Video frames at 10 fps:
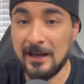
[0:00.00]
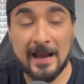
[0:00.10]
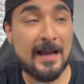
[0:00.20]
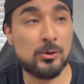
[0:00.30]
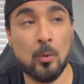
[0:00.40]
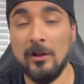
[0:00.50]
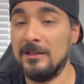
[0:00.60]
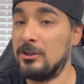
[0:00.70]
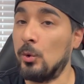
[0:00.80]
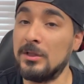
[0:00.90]
as well
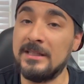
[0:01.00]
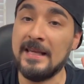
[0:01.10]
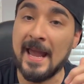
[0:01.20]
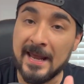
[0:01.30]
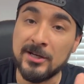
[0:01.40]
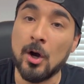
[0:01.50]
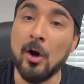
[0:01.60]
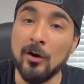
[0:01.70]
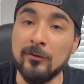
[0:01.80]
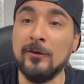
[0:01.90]
as towards the end
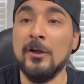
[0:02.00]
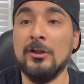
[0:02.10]
of,